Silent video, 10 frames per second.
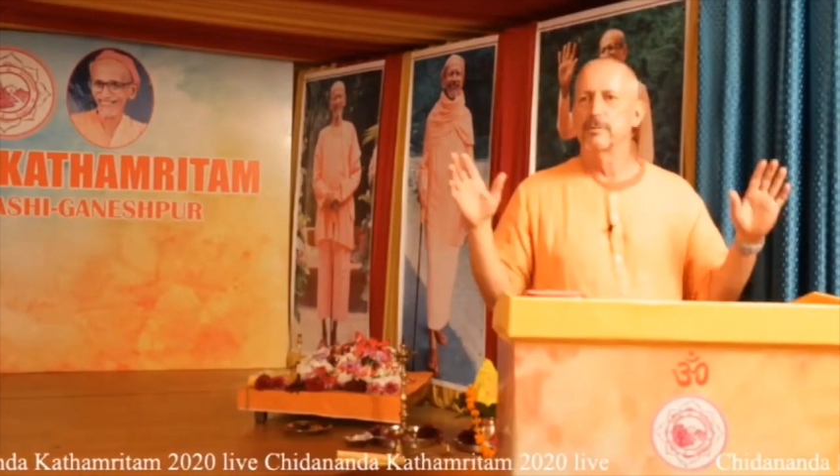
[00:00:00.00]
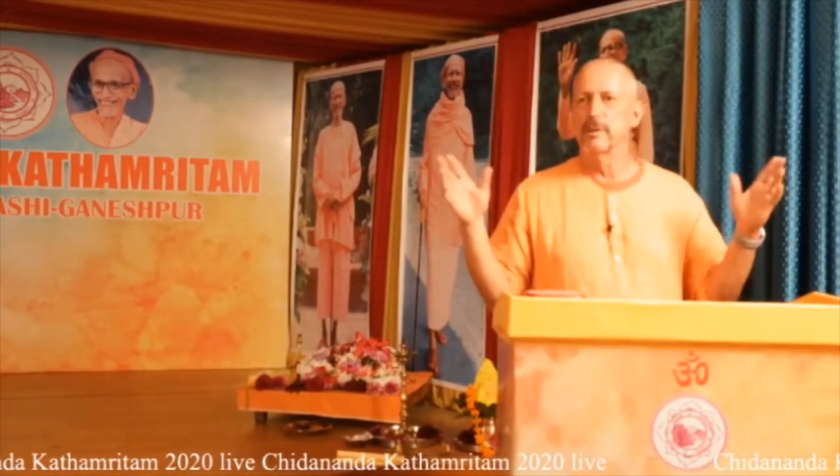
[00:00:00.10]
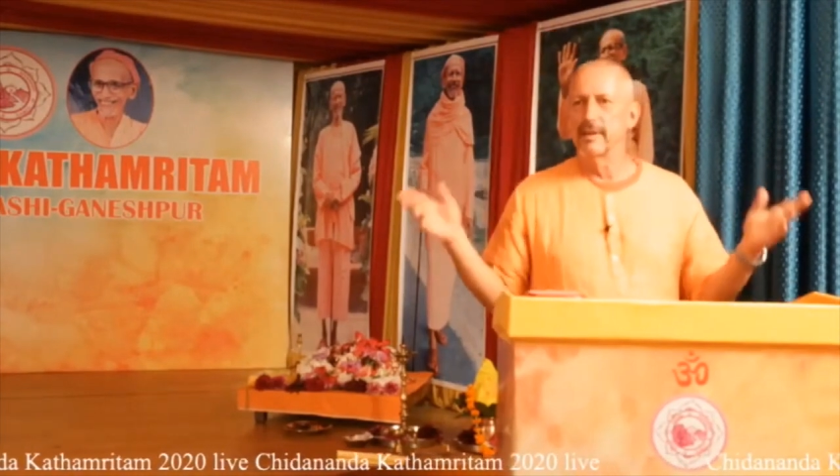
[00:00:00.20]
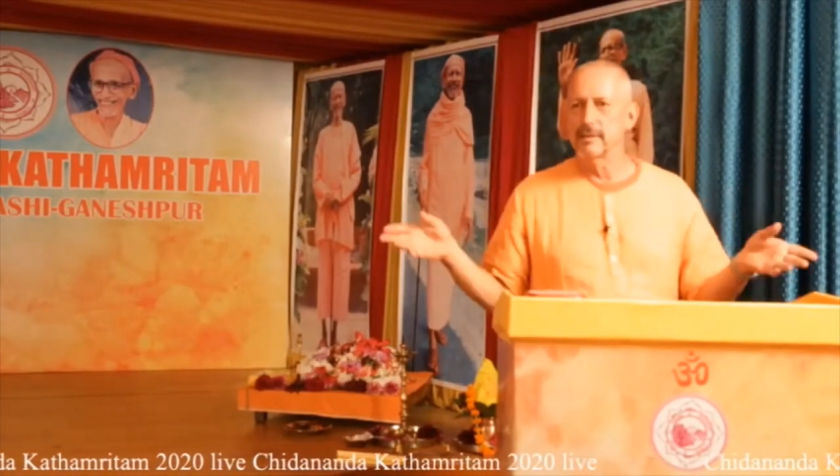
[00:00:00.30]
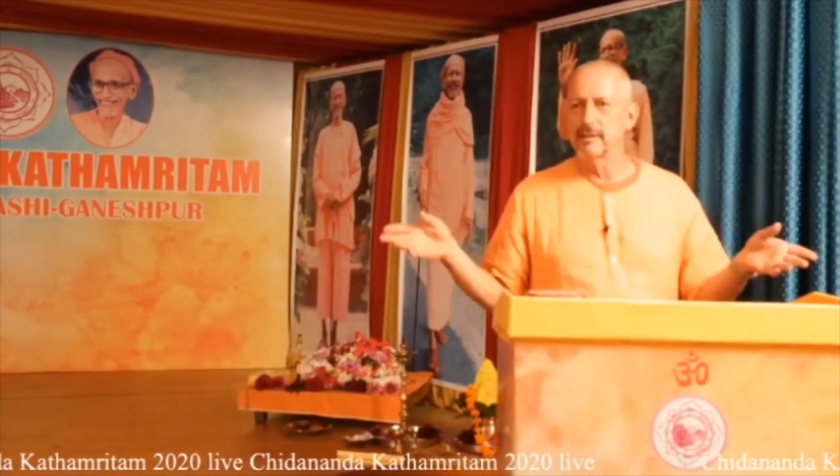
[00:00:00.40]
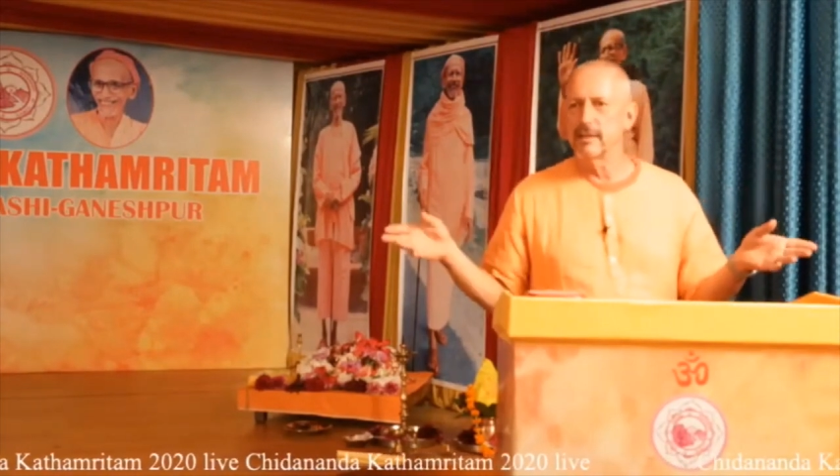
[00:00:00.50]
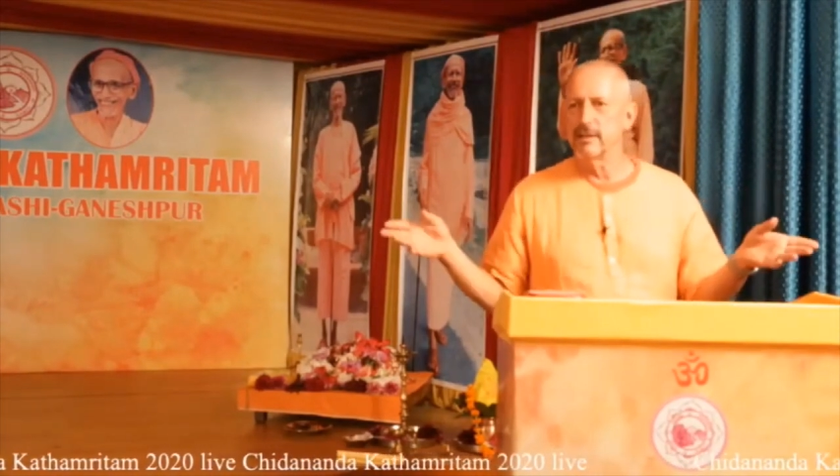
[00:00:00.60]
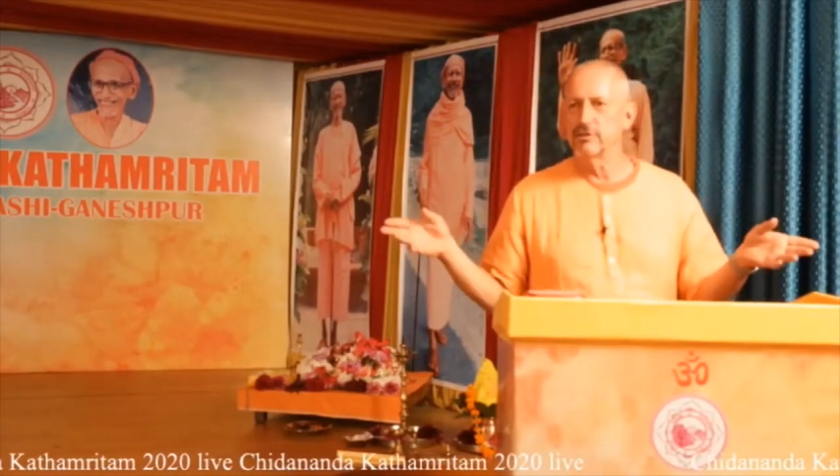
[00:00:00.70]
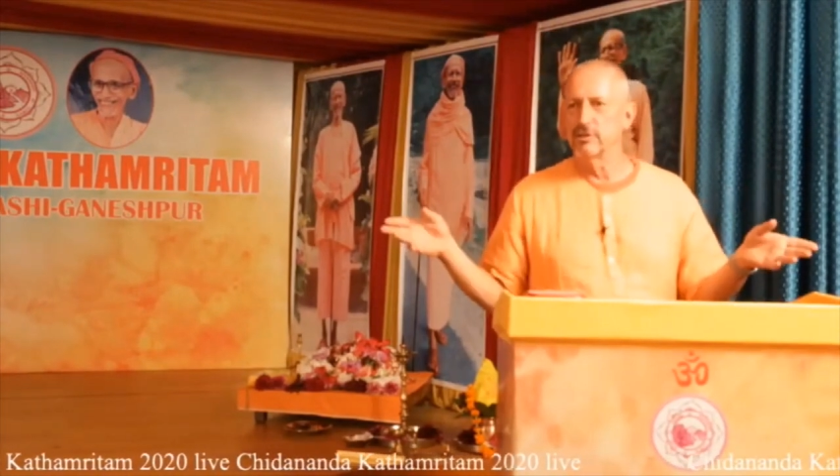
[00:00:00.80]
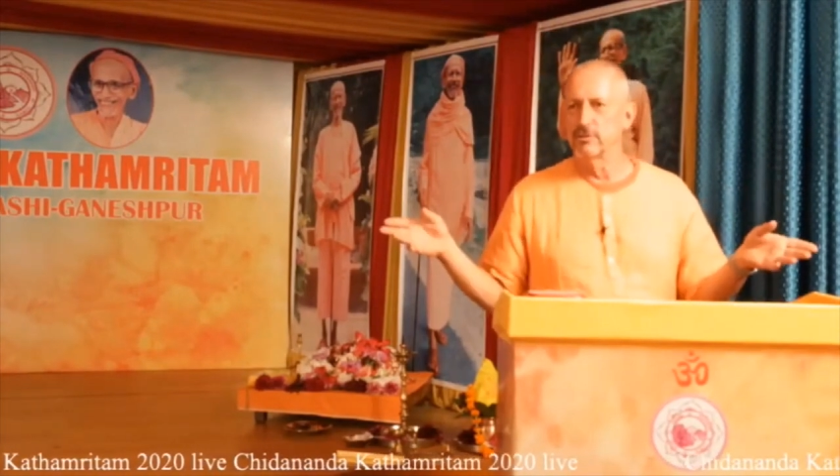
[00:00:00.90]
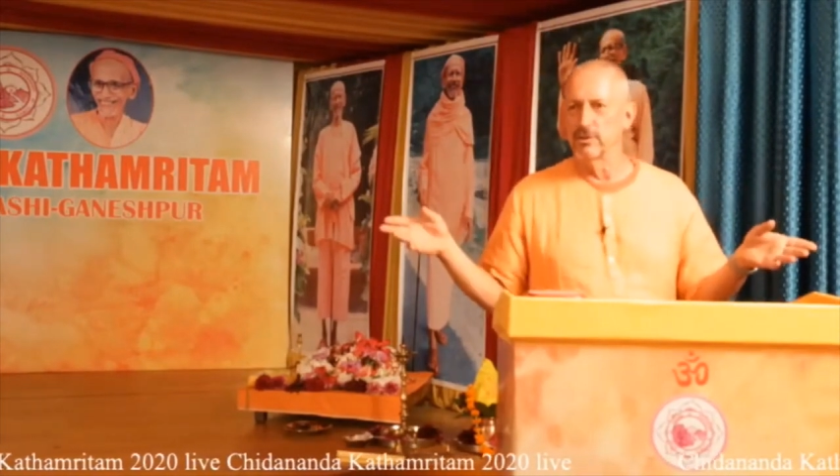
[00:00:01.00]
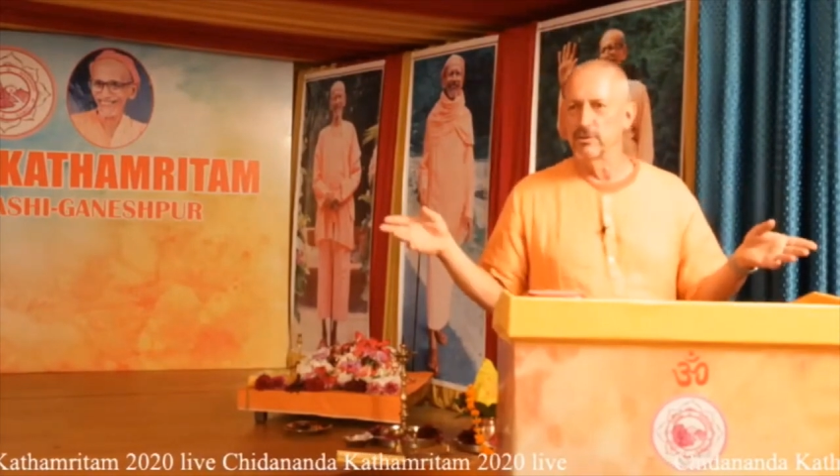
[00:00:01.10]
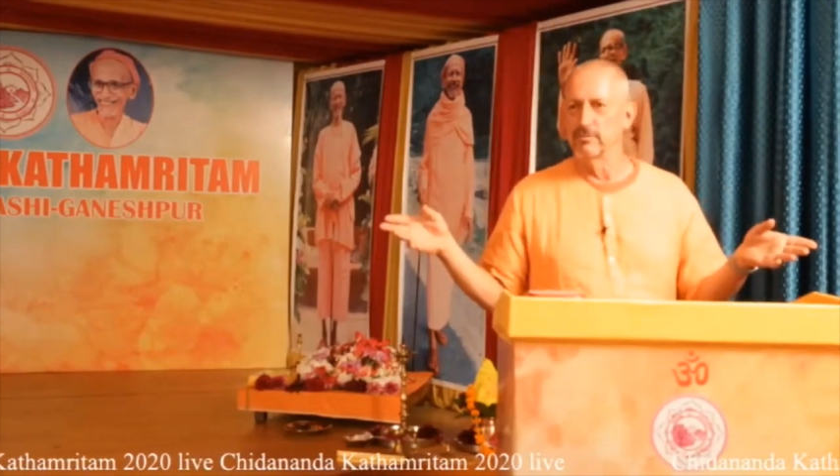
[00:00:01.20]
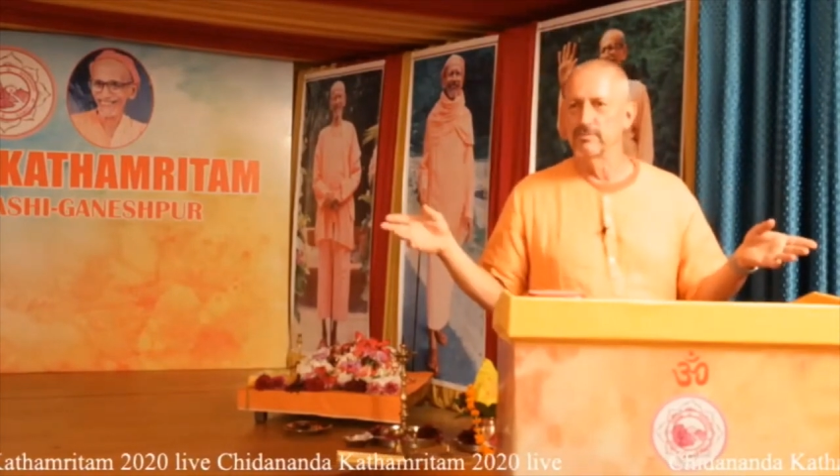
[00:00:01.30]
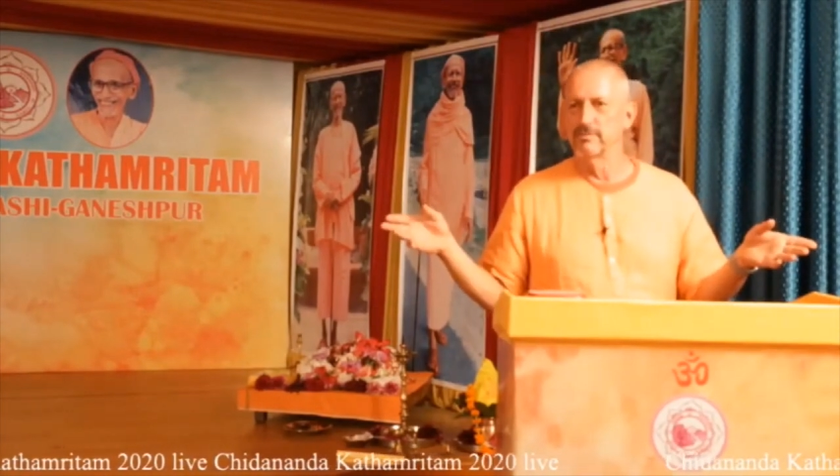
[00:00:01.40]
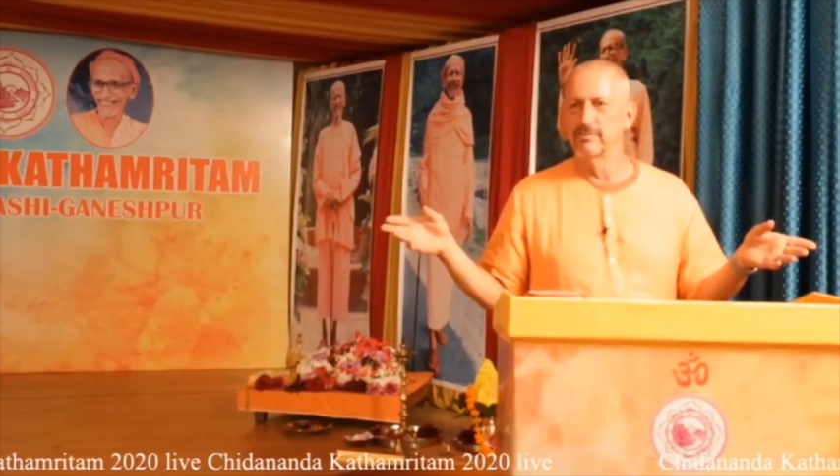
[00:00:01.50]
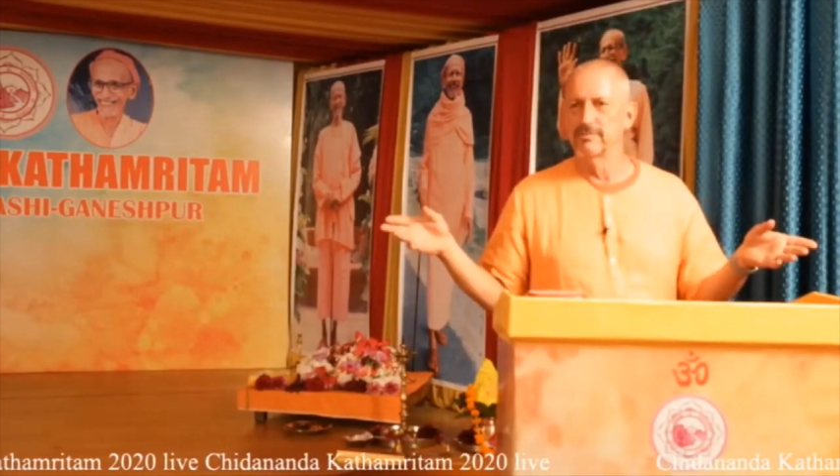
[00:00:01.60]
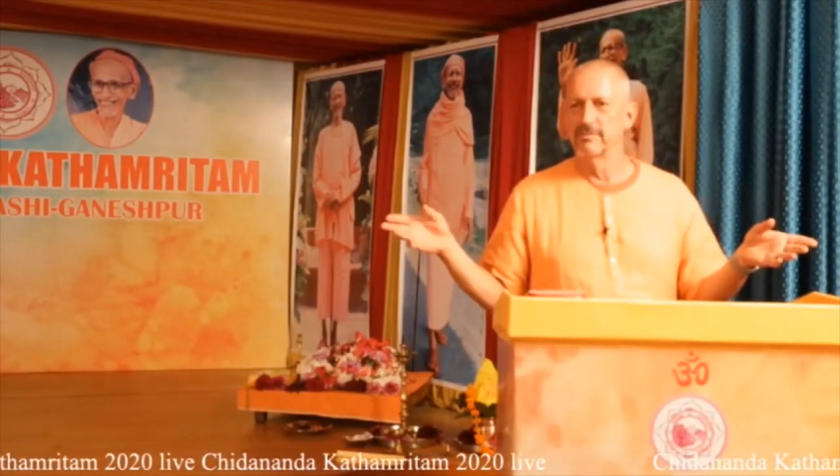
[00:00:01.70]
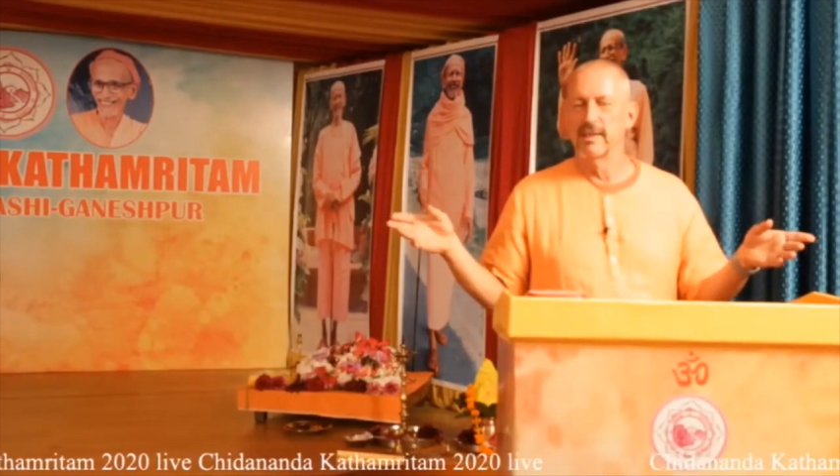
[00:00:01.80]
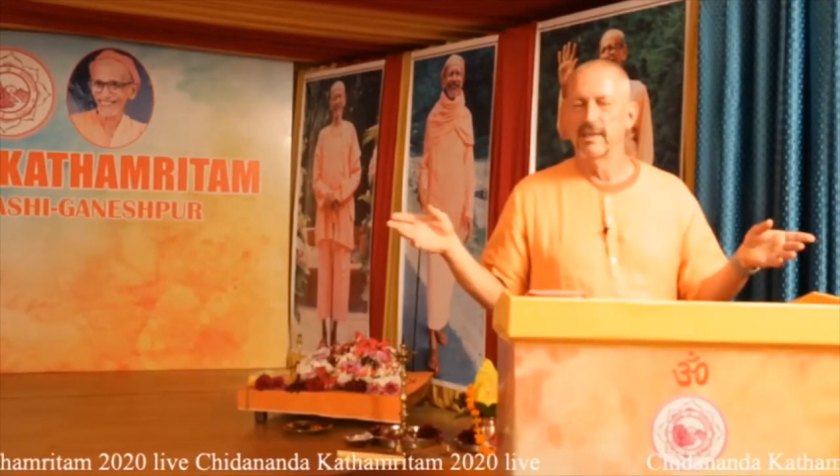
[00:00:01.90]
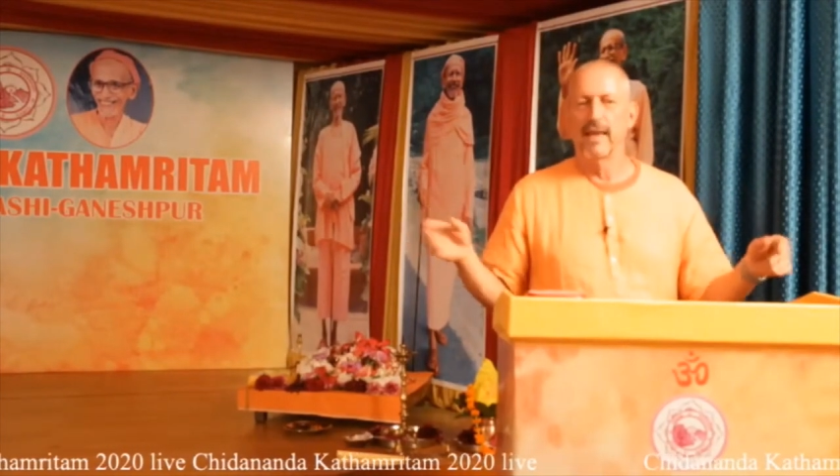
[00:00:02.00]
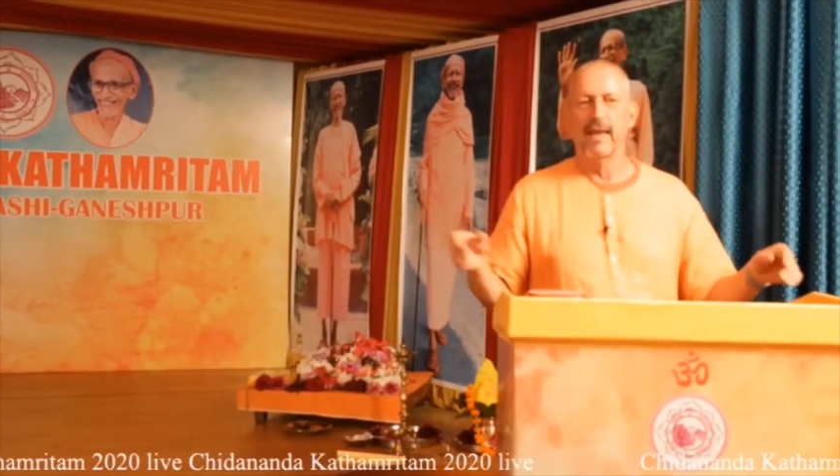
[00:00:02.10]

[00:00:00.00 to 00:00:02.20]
It was supposed to be a meditation room.